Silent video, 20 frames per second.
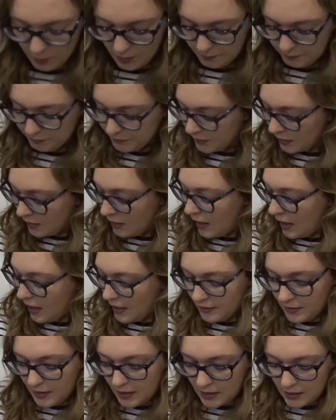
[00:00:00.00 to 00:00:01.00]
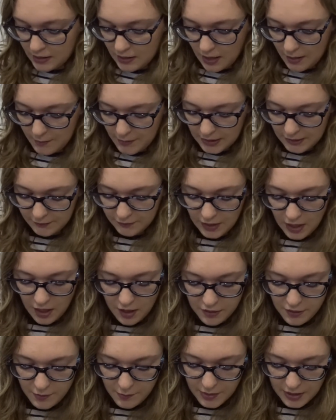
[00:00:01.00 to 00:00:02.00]
one. And then I believe the
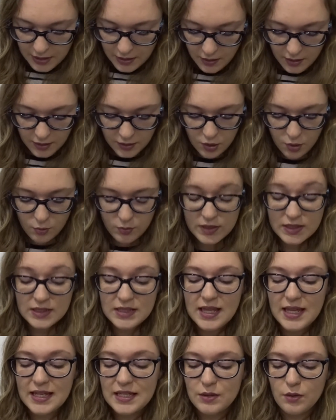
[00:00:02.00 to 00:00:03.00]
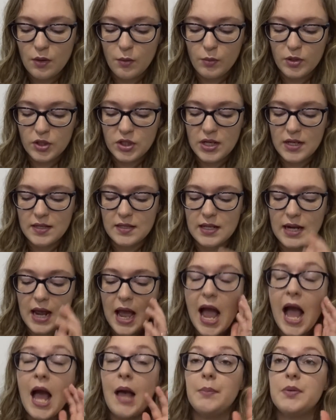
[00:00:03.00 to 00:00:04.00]
other pin I got was this one, which is an
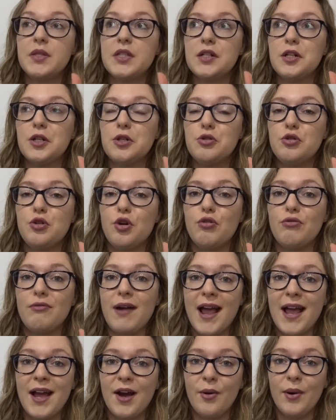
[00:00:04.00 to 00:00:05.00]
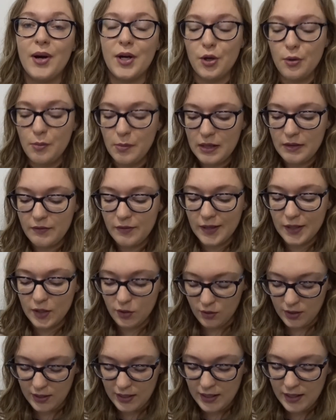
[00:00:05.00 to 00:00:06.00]
absolute grail. I couldn't believe I
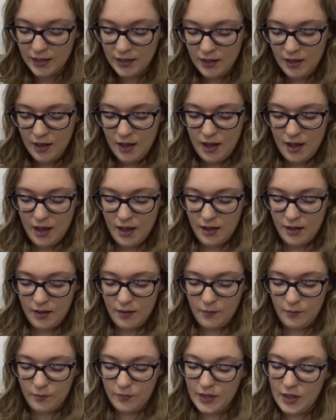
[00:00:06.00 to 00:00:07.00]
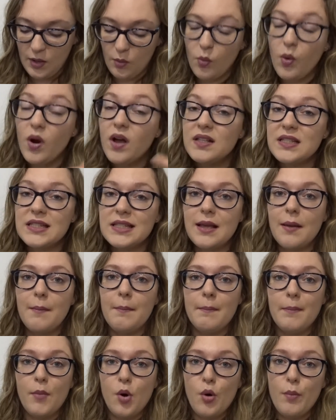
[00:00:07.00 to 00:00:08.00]
got it. It was
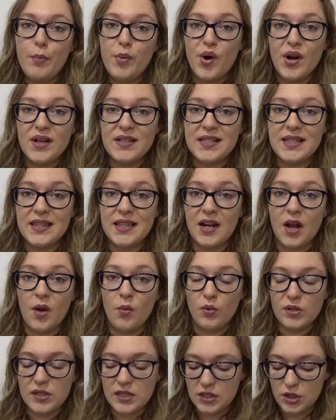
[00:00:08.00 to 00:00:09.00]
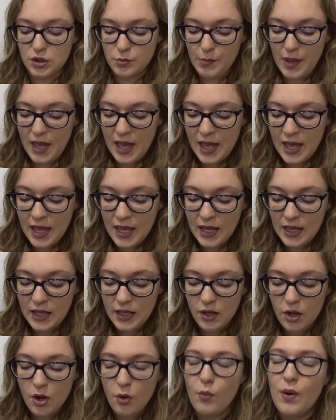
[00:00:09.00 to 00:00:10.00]
more pricey than I wanted to
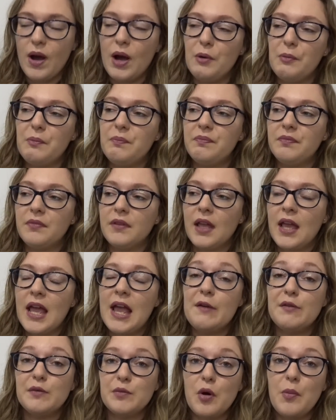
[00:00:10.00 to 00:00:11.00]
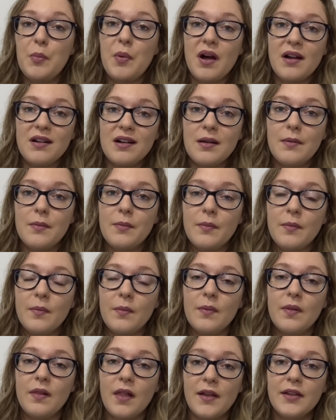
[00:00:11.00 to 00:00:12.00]
pay. Well, it was more
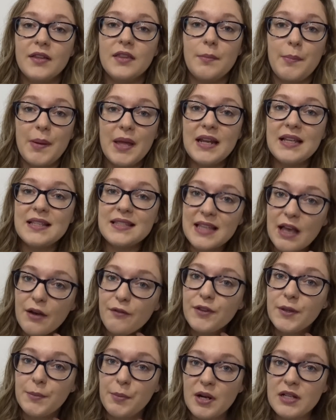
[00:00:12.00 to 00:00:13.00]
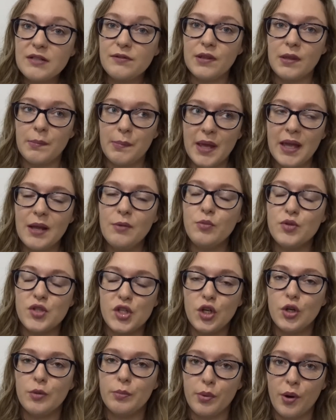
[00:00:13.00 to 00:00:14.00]
like the pin itself, or the price for the pin was
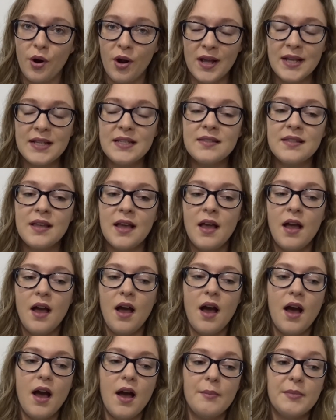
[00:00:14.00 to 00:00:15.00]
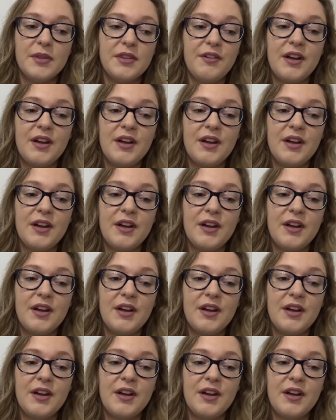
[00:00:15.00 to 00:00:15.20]
a good price, and